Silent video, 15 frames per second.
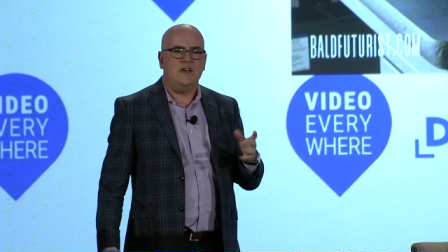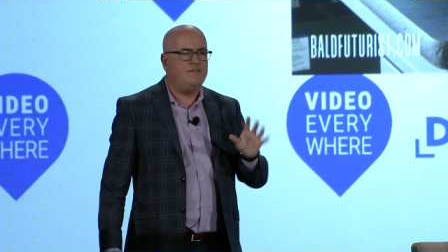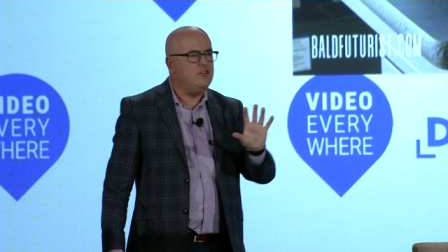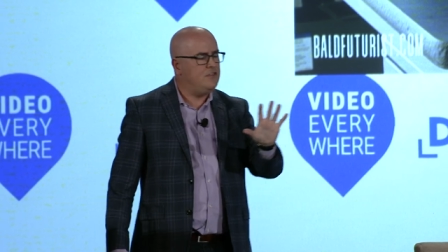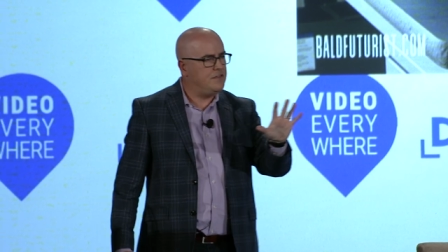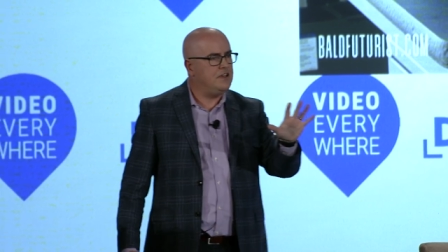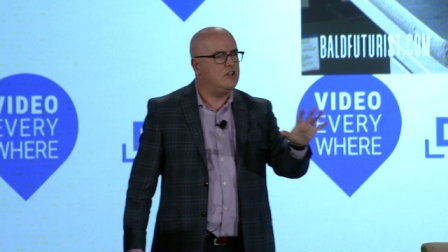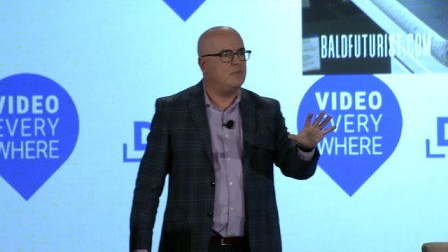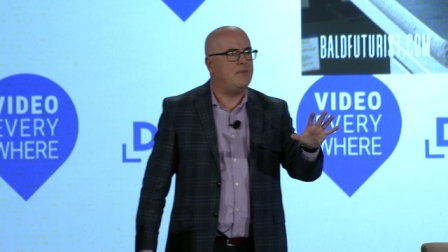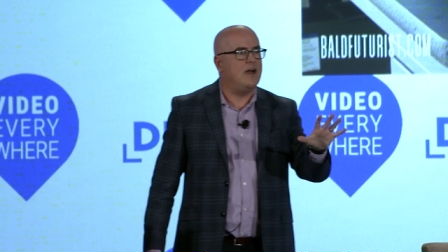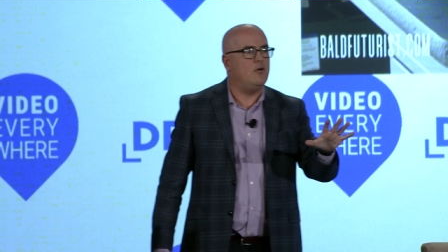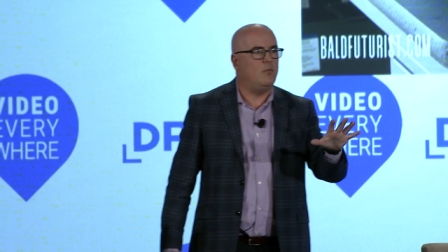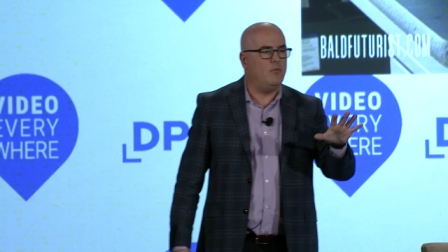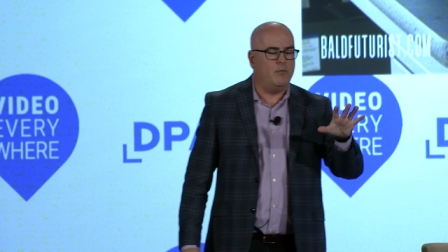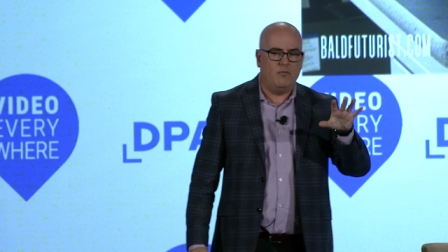If you think
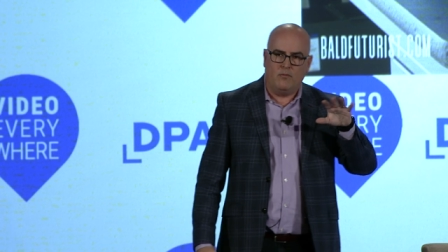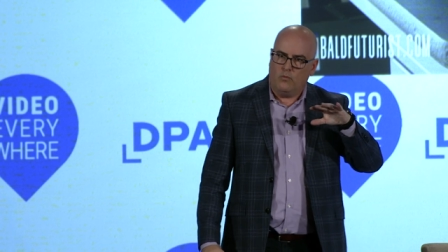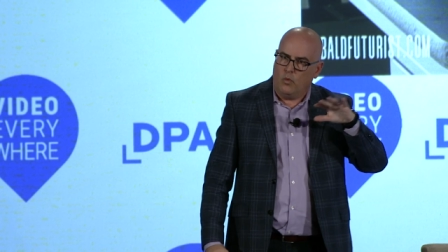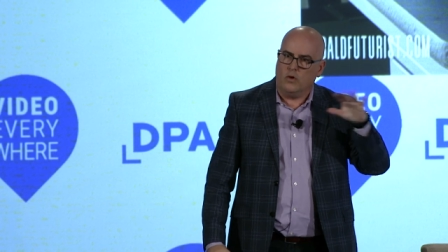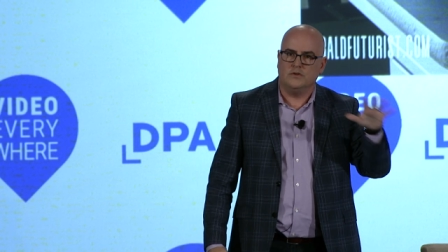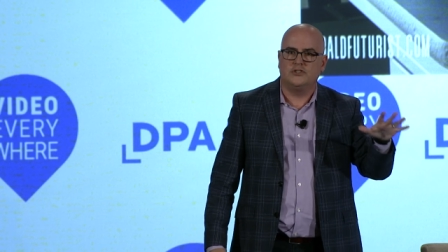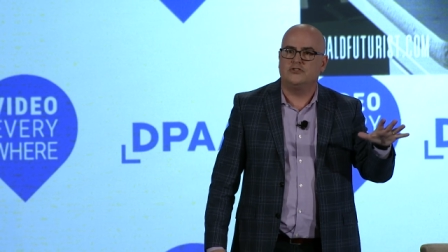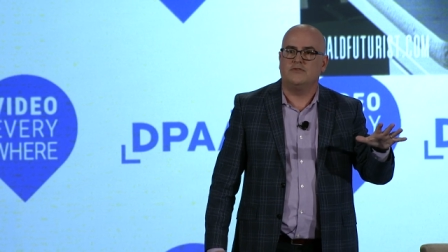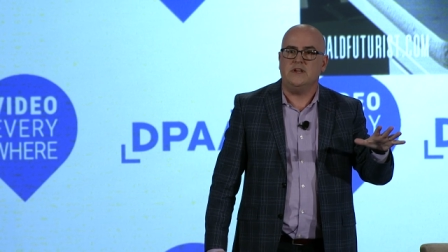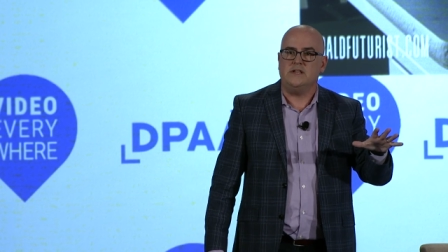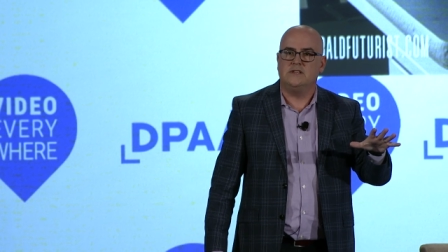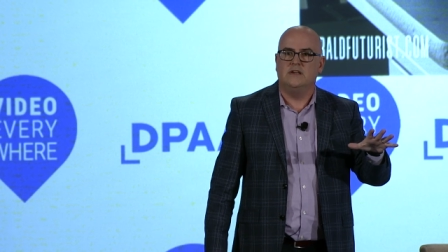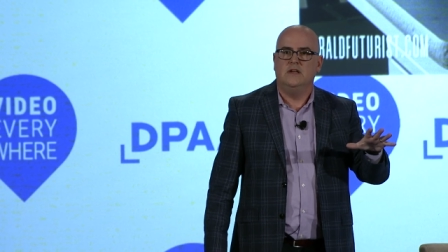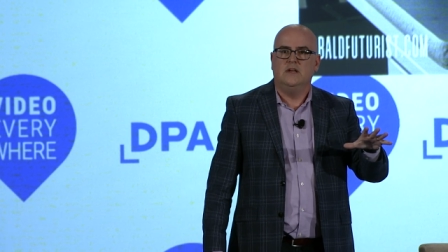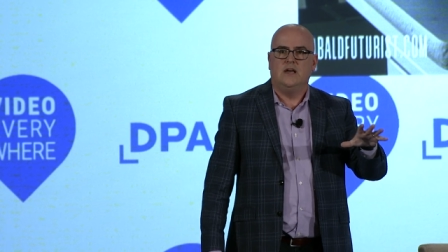about Wall
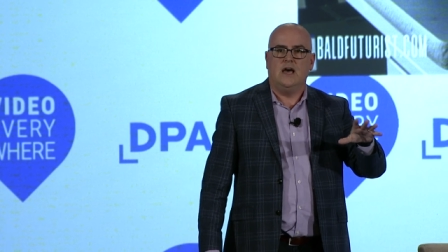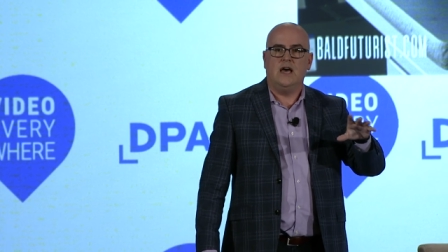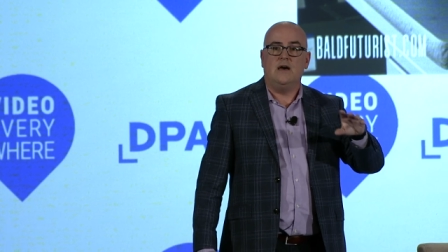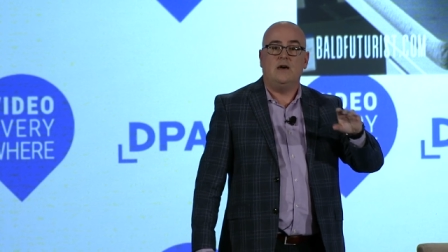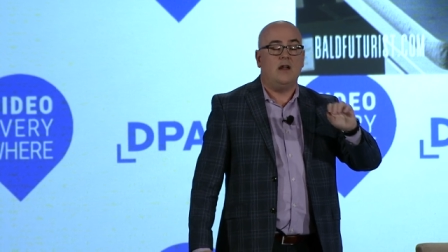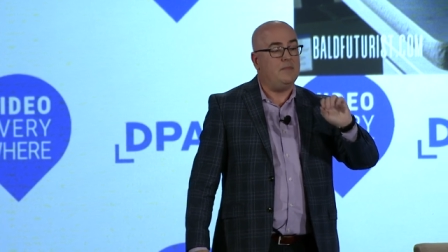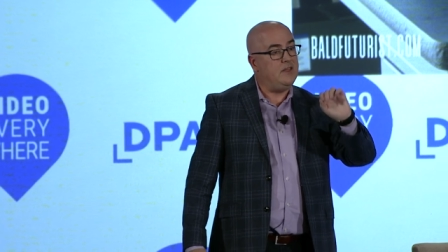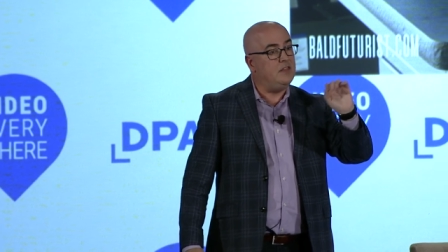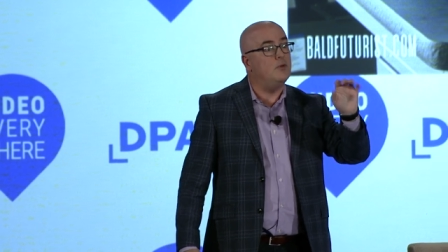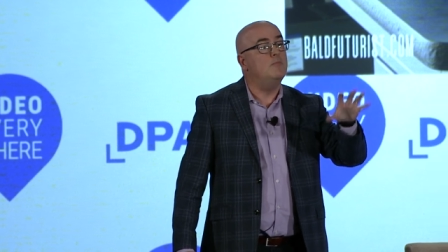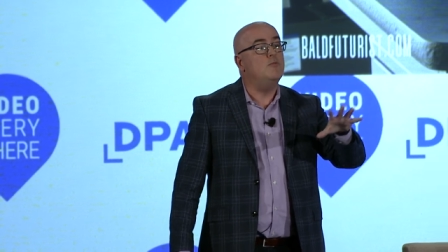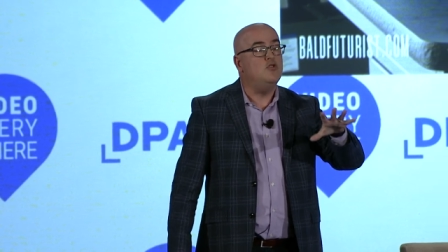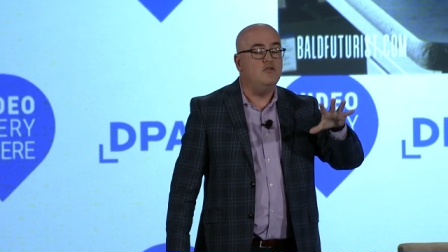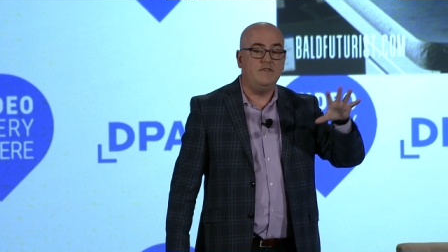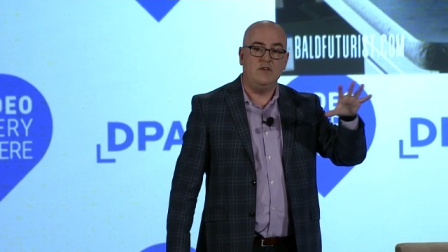Street, uh, I mean, the
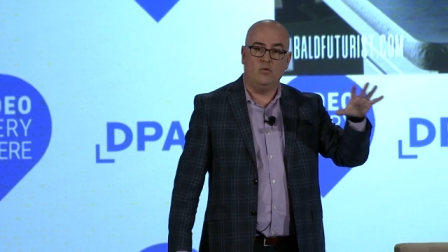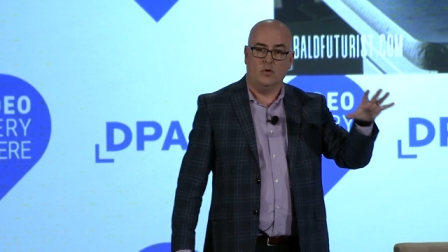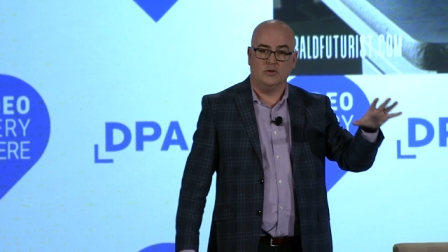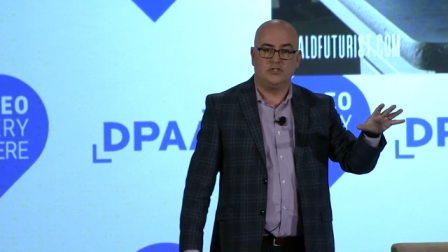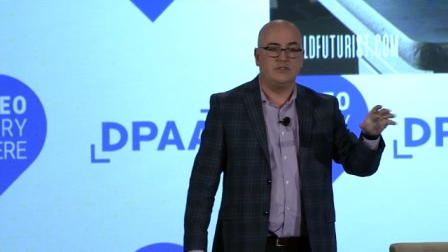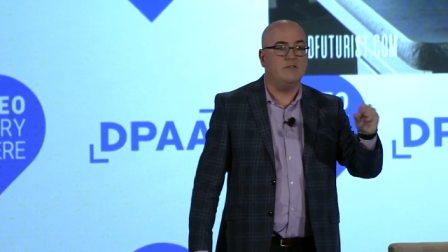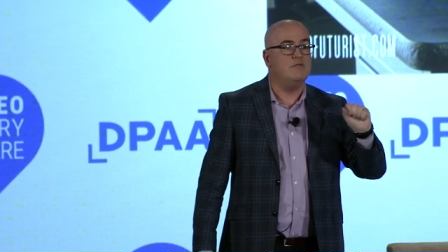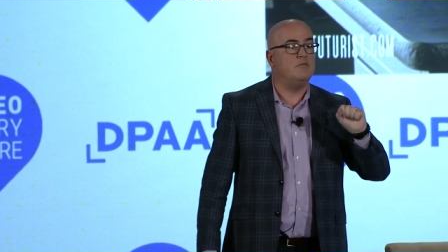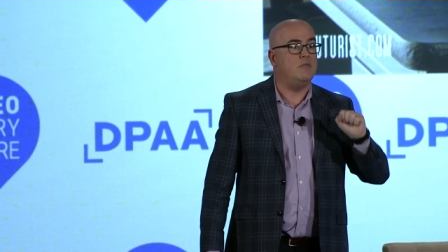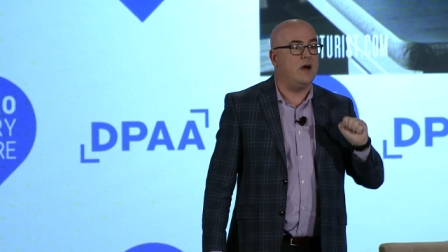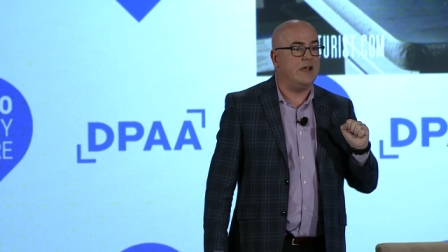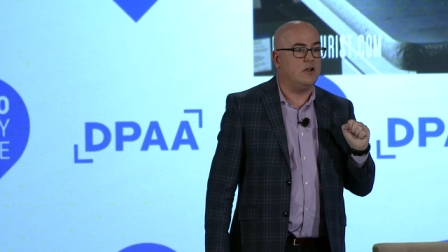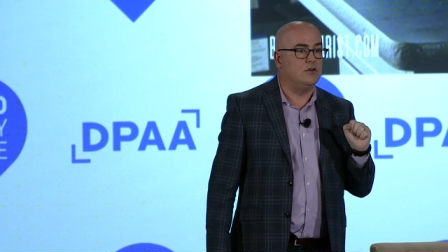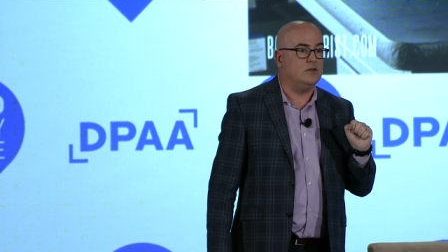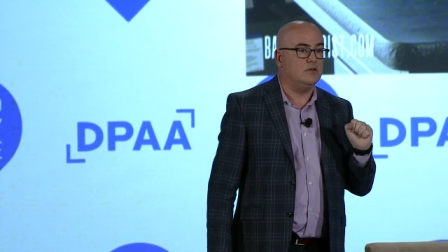movie Wall Street with
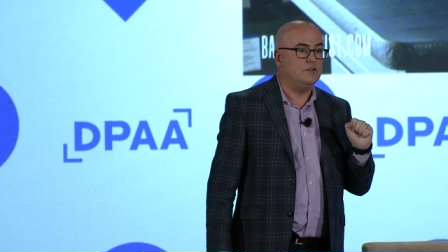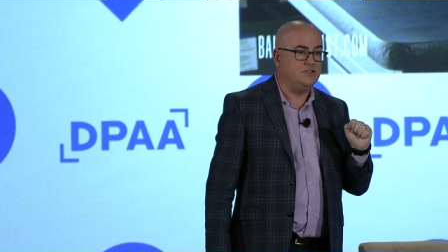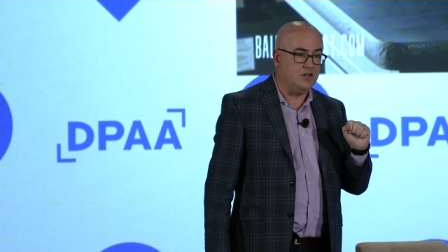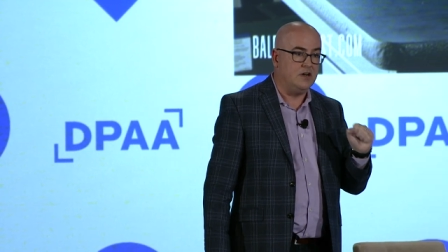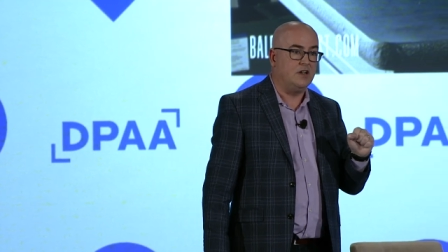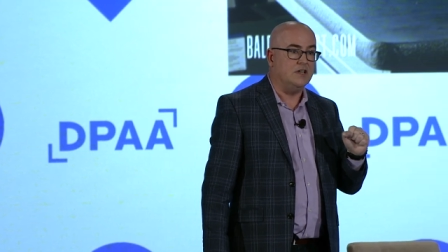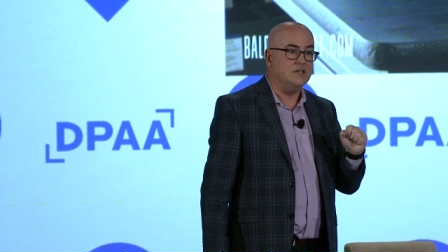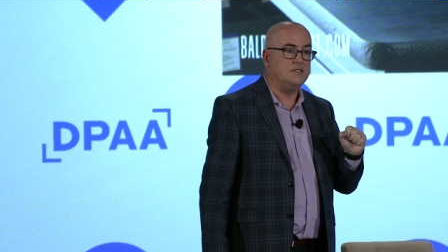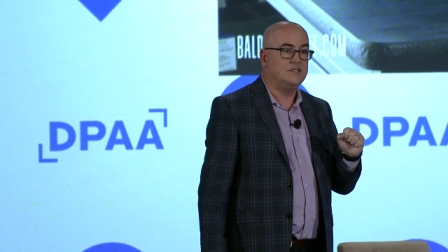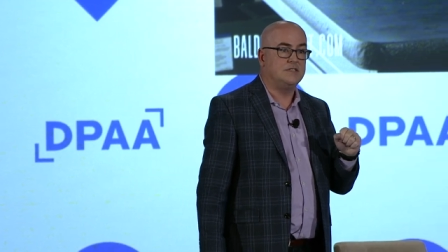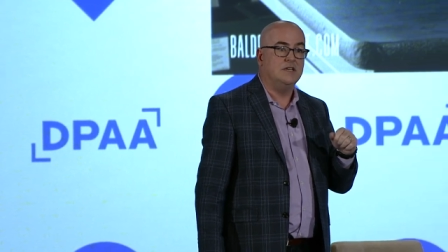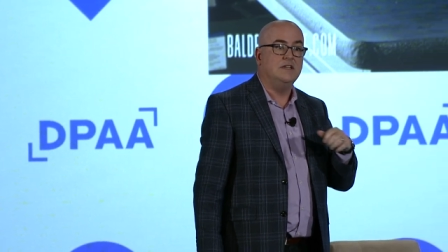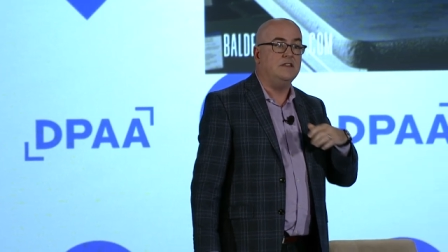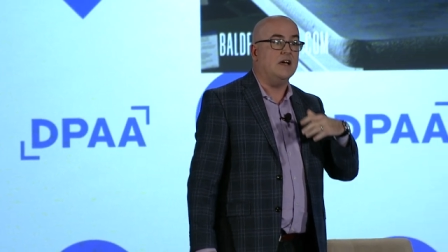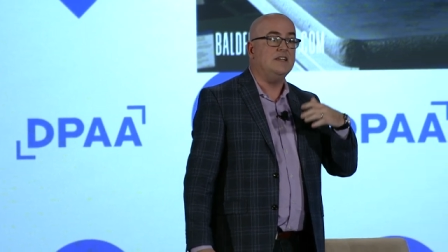Michael Douglas,
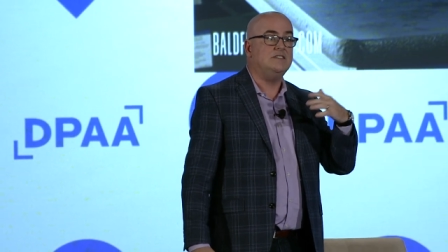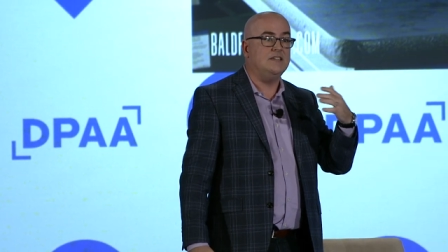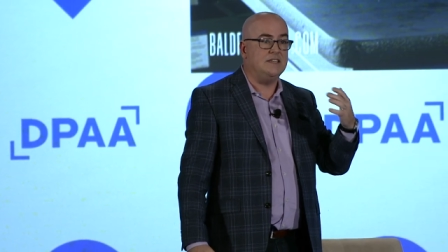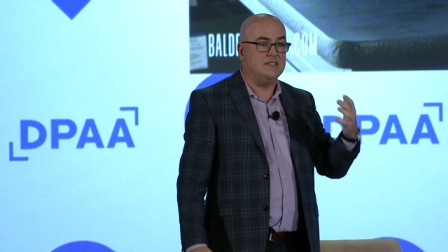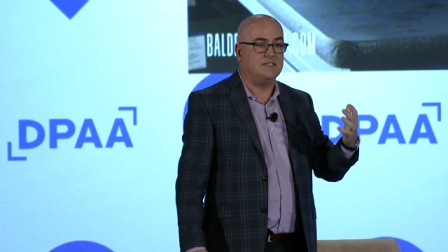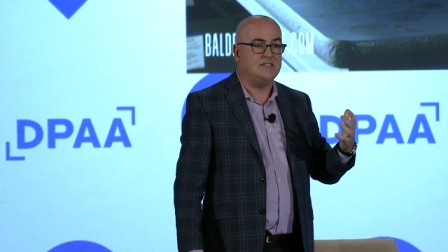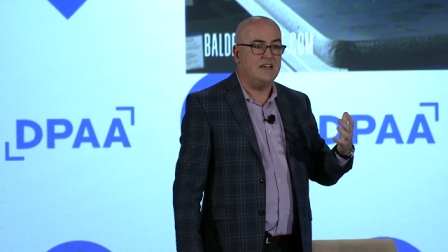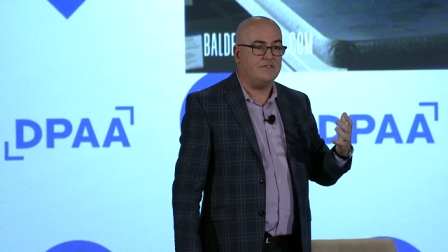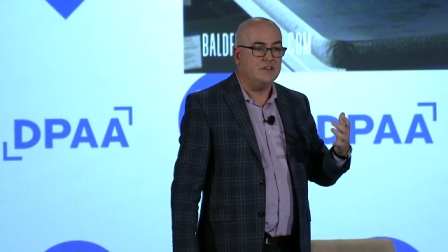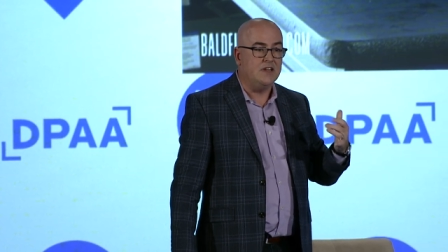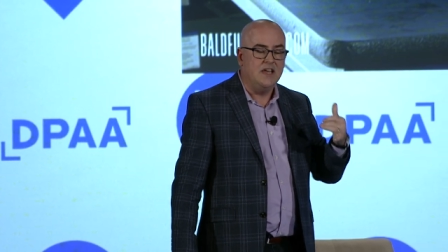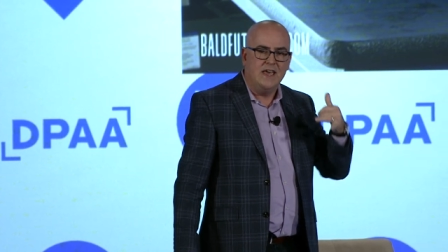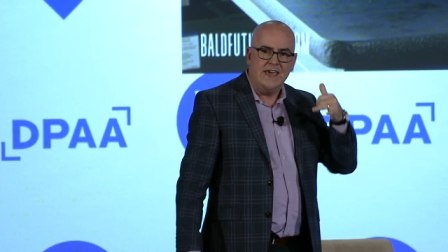1987.